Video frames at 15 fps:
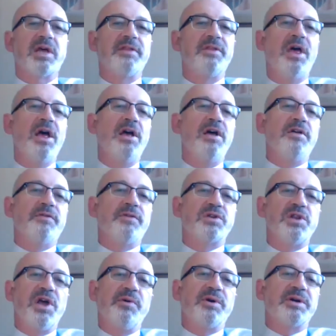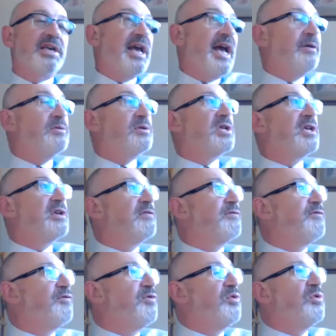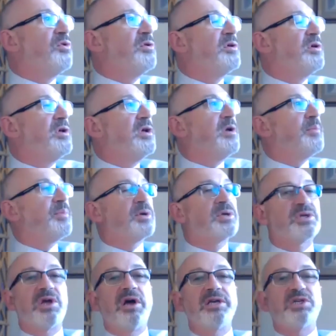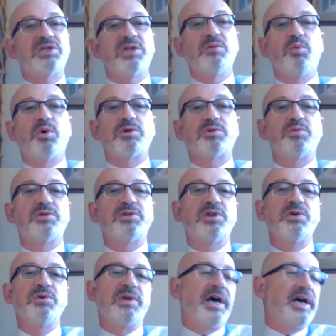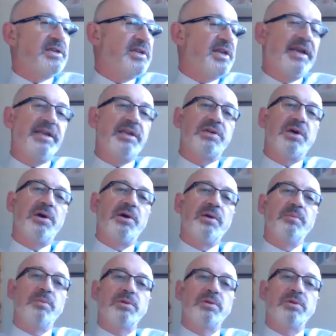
And there's no accounting for precisely what will do that at any time.